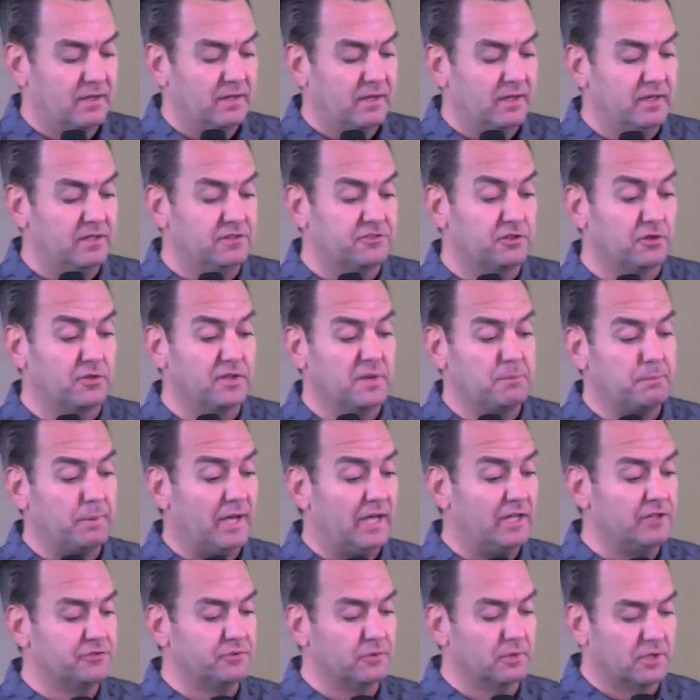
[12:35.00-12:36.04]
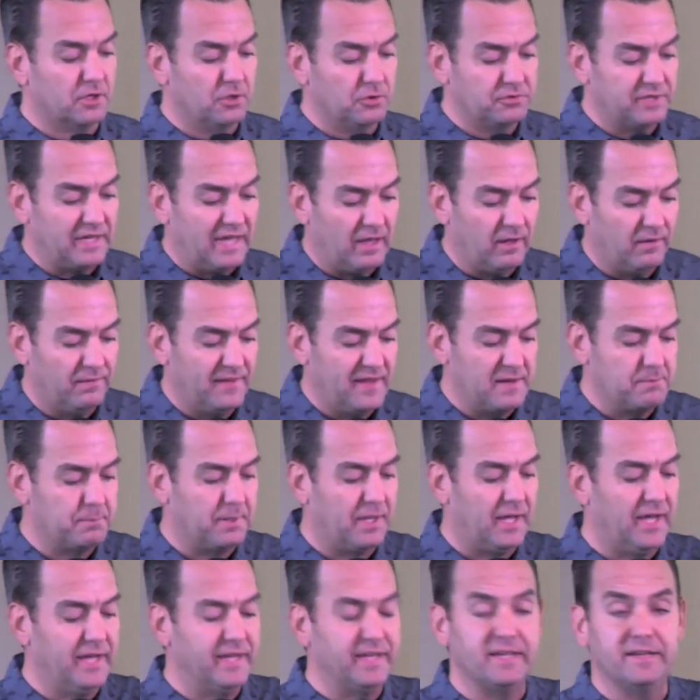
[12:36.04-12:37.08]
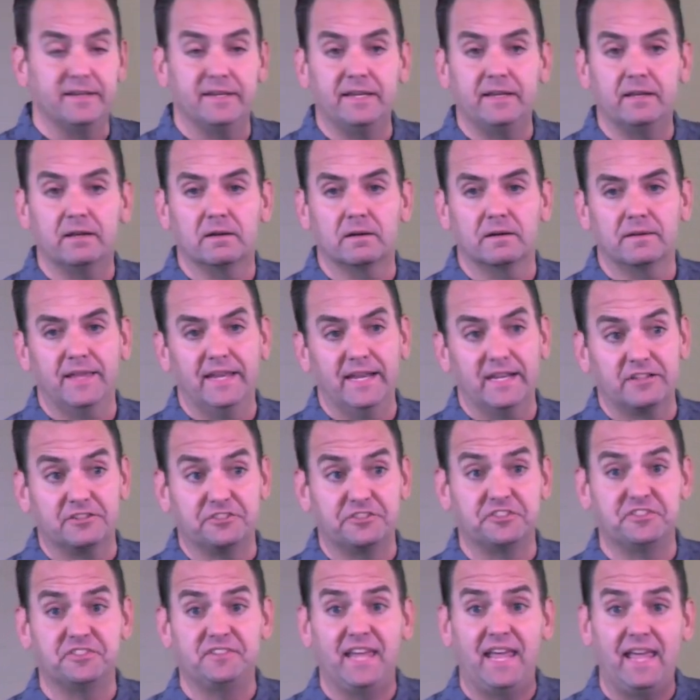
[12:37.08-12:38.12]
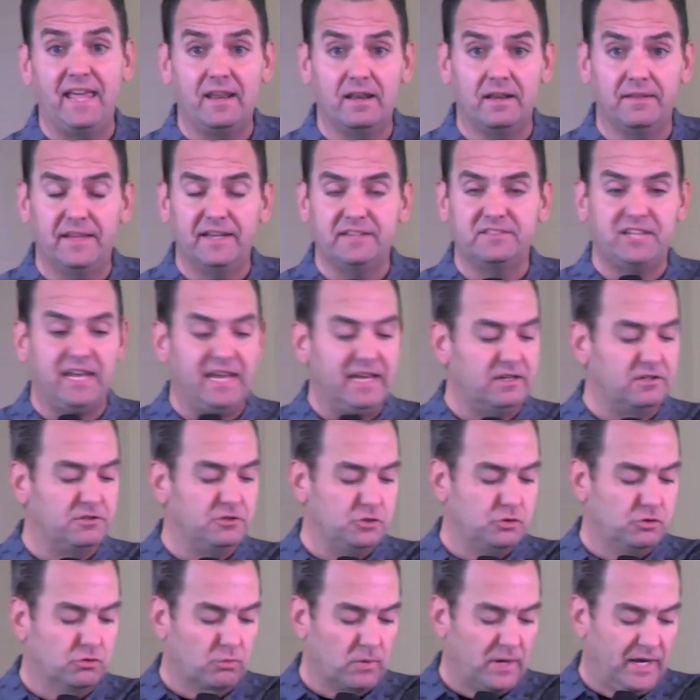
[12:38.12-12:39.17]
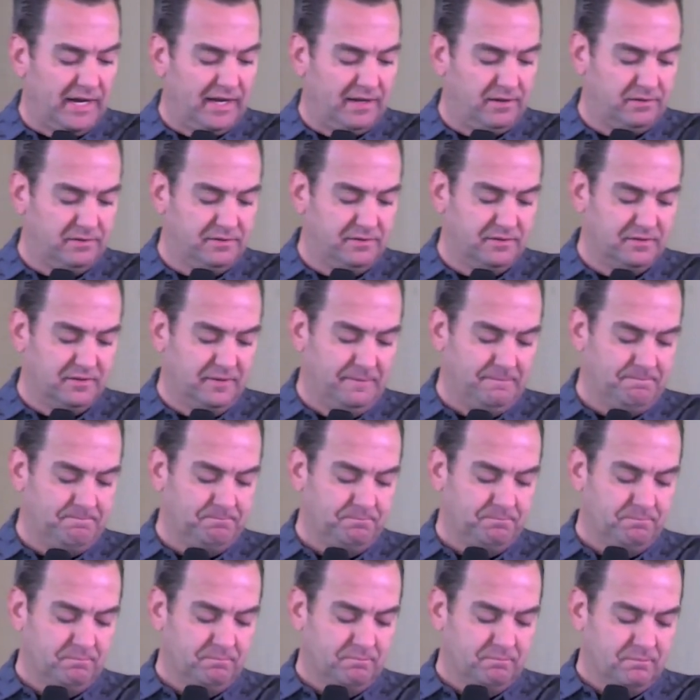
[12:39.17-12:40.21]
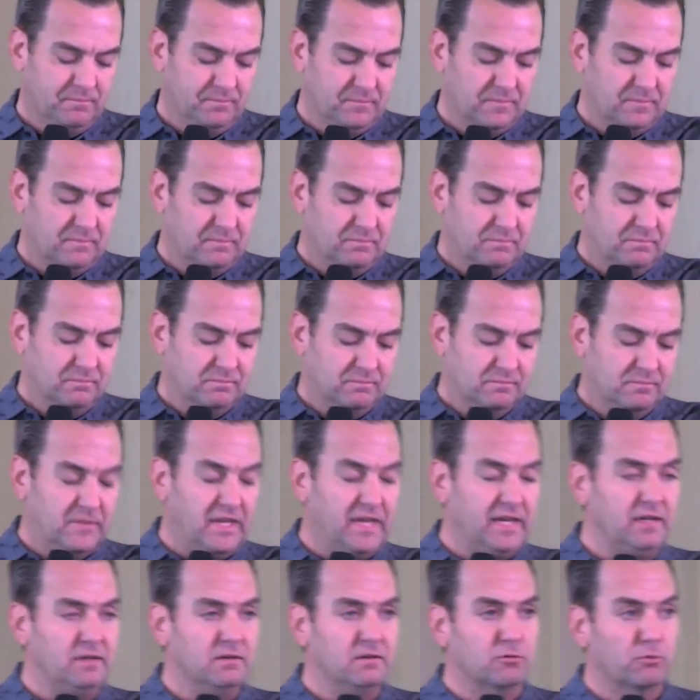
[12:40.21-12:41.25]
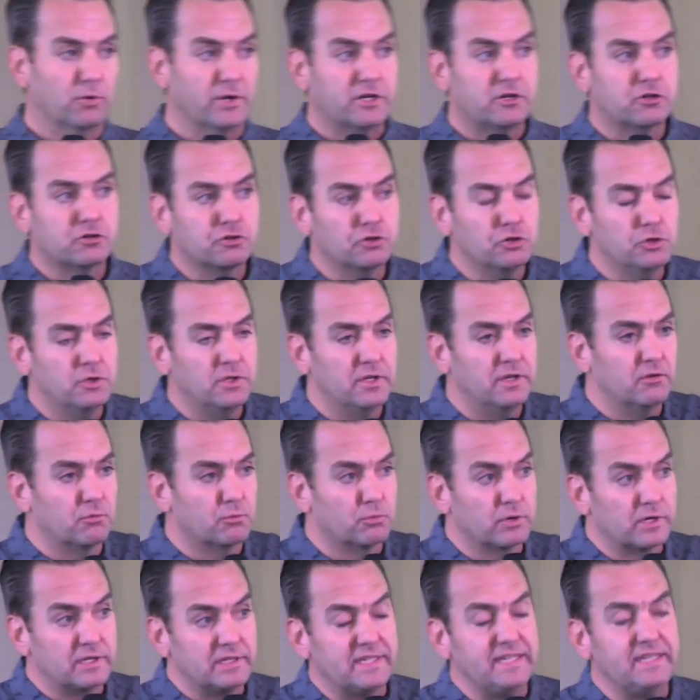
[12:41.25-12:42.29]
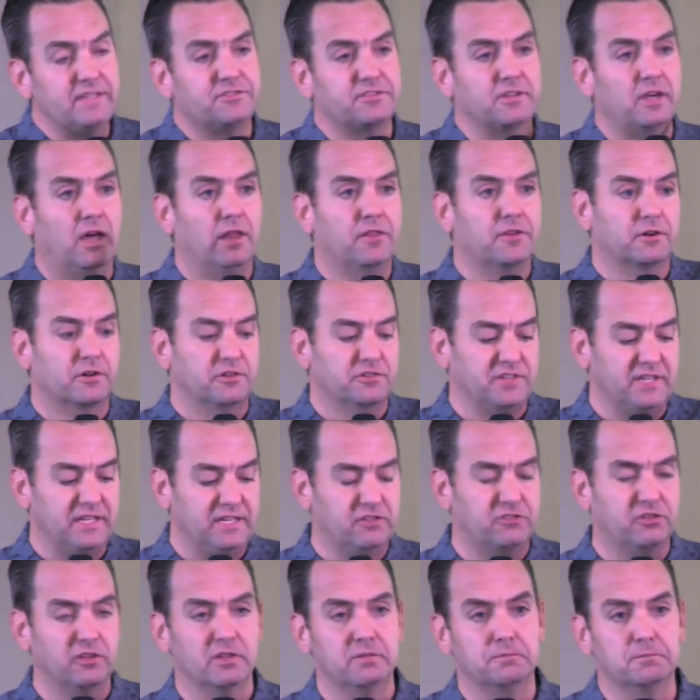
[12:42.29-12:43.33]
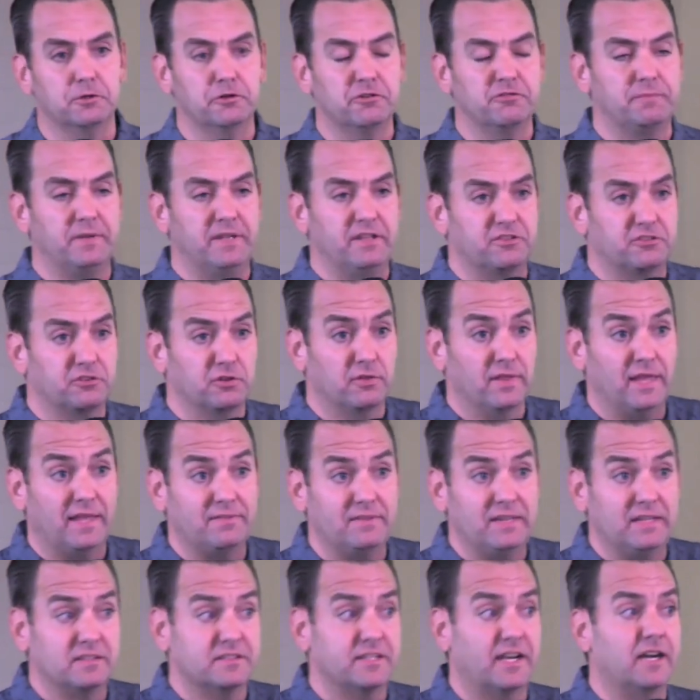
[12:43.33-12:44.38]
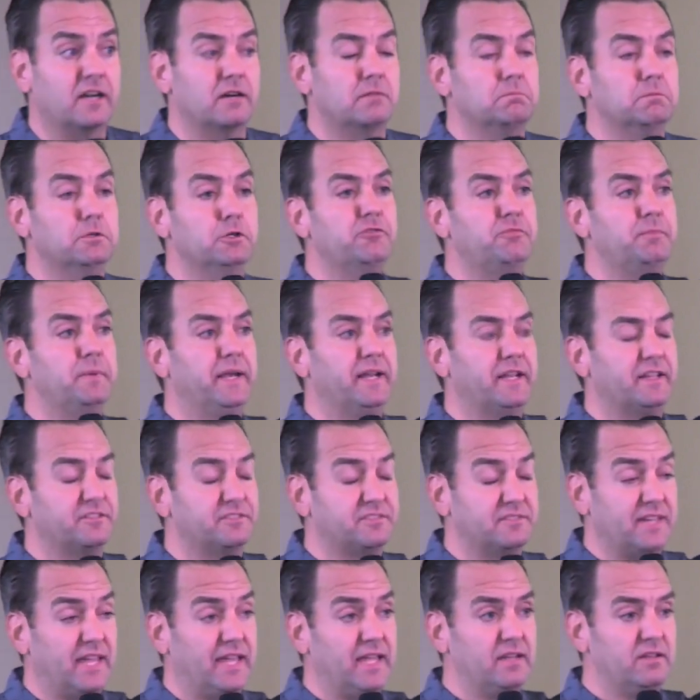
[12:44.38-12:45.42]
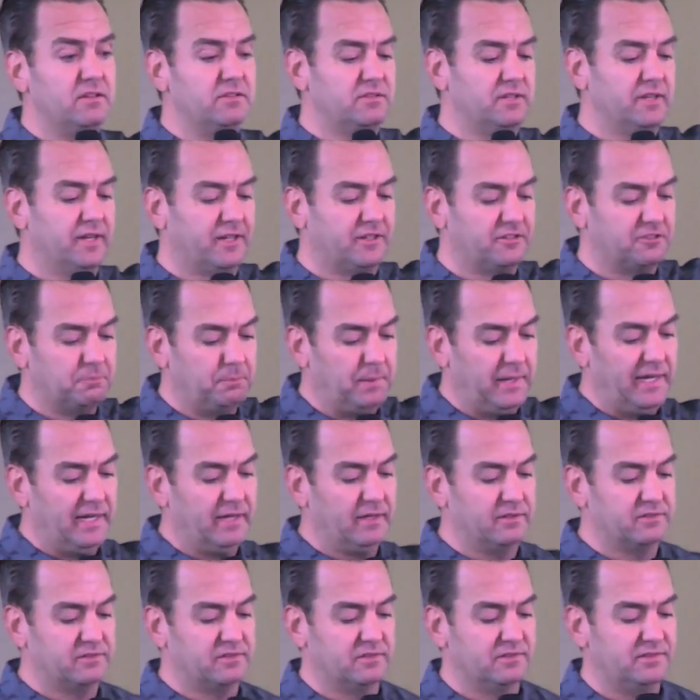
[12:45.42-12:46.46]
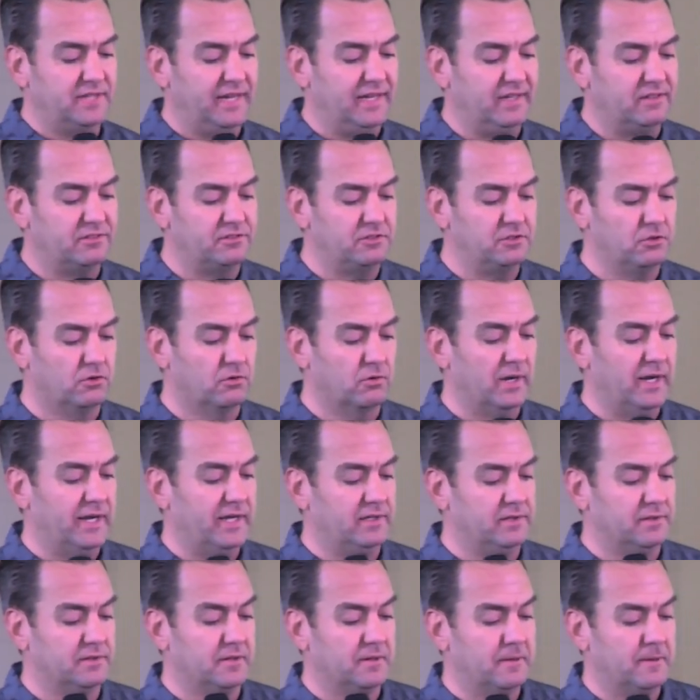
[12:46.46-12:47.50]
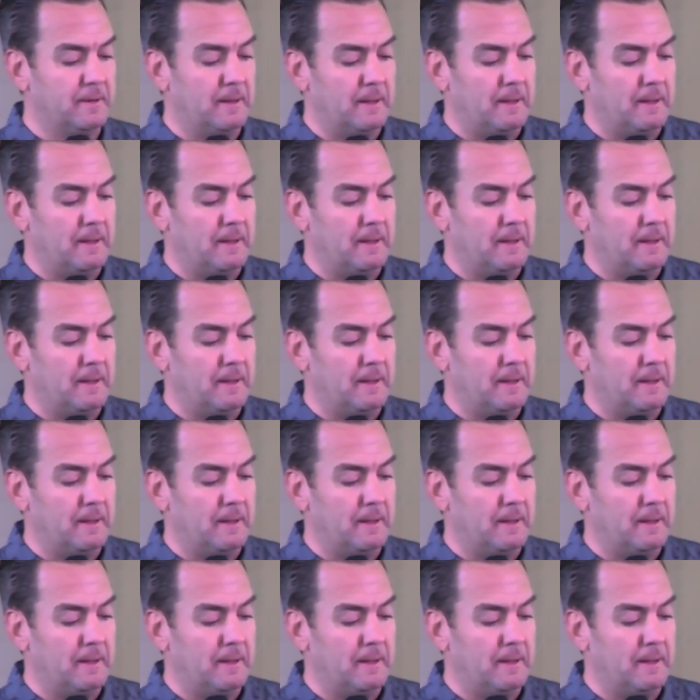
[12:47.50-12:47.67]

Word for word: And so the apostle goes out and they pioneer, they extend, they take new ground. They recruit and release others into the movement so that the entire movement extends and expands and takes new ground.